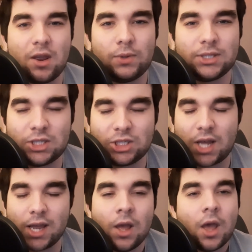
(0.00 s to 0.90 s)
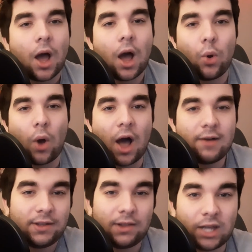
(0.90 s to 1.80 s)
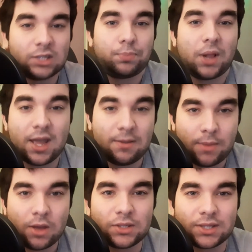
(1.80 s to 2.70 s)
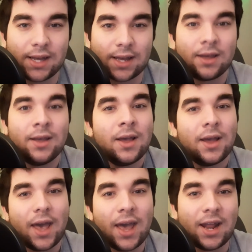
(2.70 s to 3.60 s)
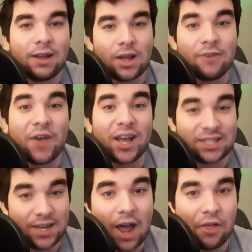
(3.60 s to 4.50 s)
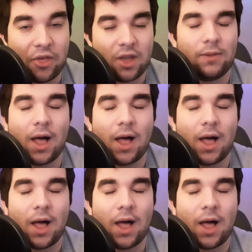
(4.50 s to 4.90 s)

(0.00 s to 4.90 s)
It wasn't just like, oh, Javi likes playing music and it affects nothing.